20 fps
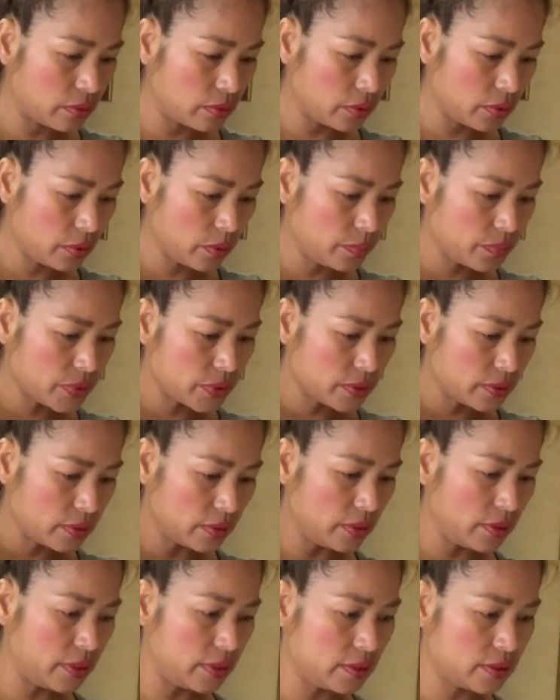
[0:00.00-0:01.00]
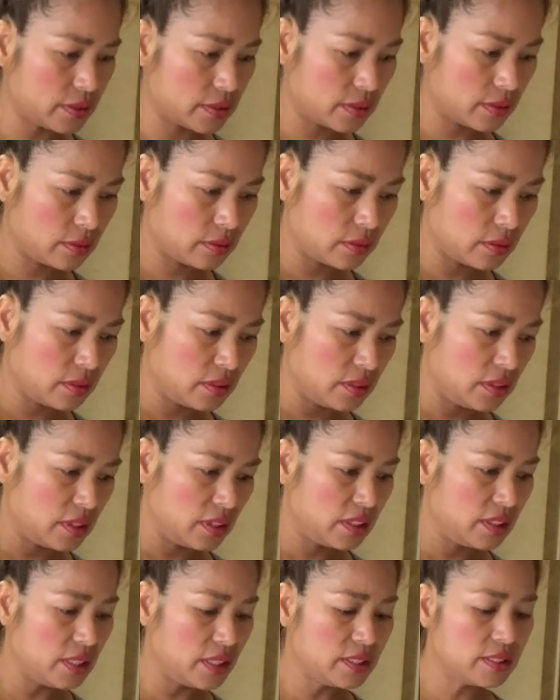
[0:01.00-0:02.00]
Oops, there it is.
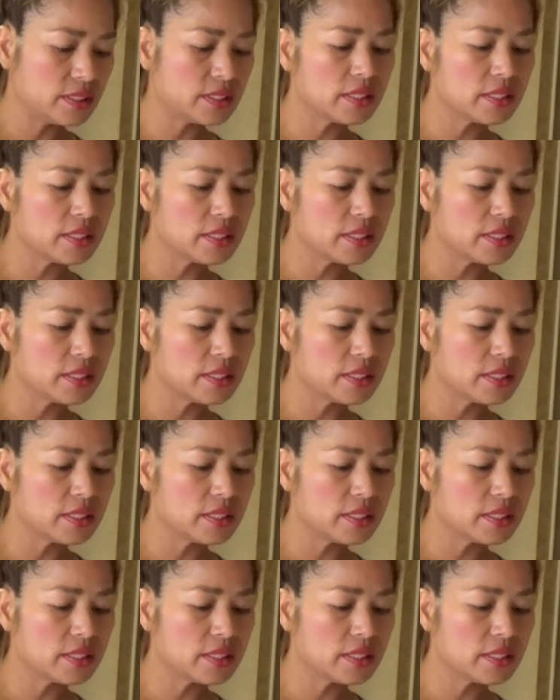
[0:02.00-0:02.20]
This